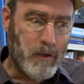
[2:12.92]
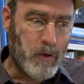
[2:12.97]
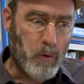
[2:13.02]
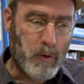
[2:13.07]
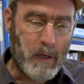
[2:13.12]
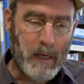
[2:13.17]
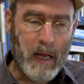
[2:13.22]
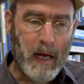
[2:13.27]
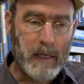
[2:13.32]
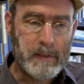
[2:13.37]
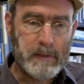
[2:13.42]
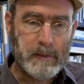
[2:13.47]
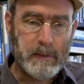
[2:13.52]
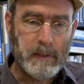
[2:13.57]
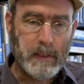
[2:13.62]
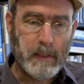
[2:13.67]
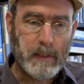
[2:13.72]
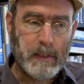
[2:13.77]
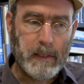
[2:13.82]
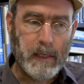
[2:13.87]

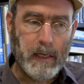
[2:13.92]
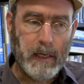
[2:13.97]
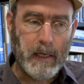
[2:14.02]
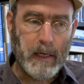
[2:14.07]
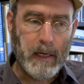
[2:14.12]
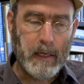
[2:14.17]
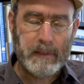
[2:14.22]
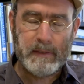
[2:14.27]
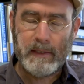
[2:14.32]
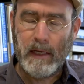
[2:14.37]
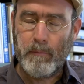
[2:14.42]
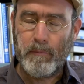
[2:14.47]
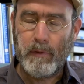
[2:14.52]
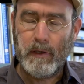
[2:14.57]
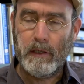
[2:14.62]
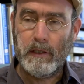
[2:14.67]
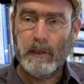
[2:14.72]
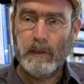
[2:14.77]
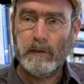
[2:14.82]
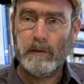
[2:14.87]
classic
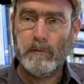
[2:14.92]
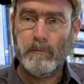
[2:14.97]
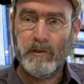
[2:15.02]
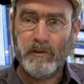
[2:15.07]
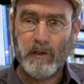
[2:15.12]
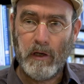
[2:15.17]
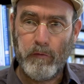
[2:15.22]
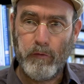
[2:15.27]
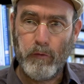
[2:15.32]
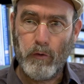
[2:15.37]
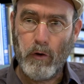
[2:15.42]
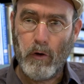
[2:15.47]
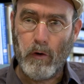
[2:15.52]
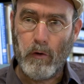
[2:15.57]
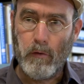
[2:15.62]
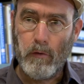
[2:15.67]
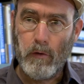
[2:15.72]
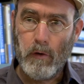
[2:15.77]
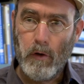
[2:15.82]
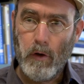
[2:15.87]
example is Michel
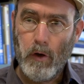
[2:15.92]
Foucault,